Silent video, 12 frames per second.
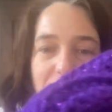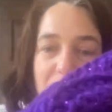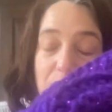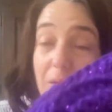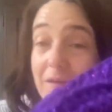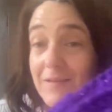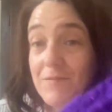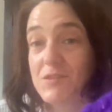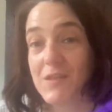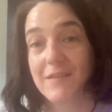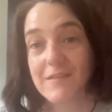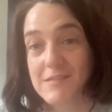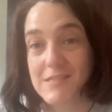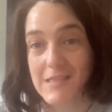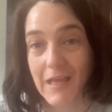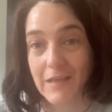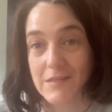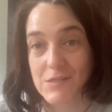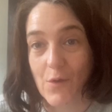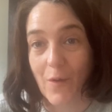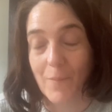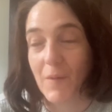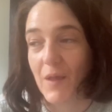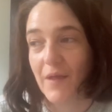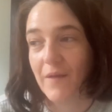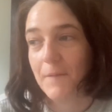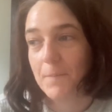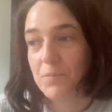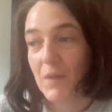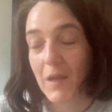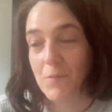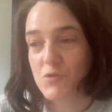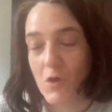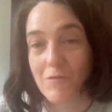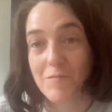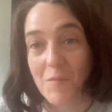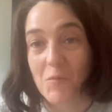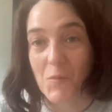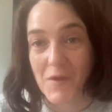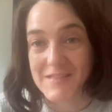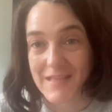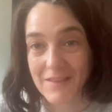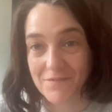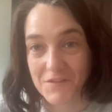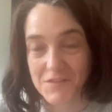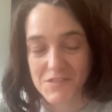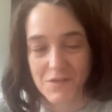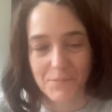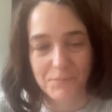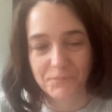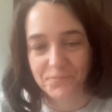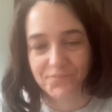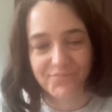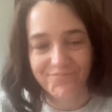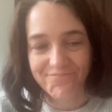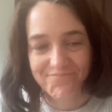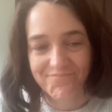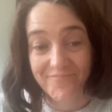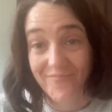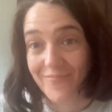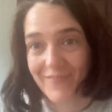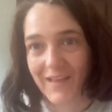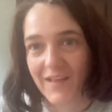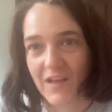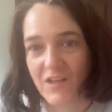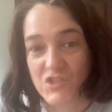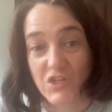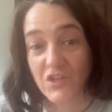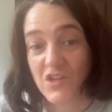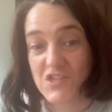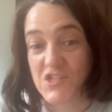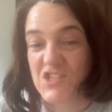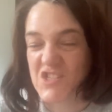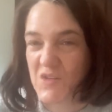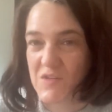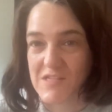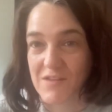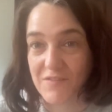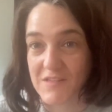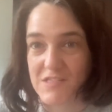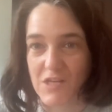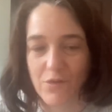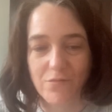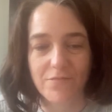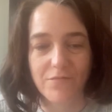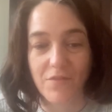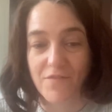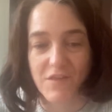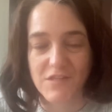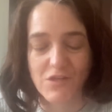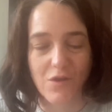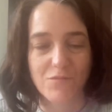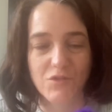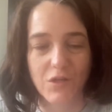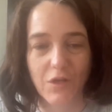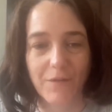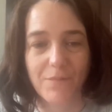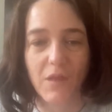It's because I'm doing this the second time, and I'm trying to remember what I said the first time. I shouldn't, I should just do it as if it's new for the first time, shouldn't I?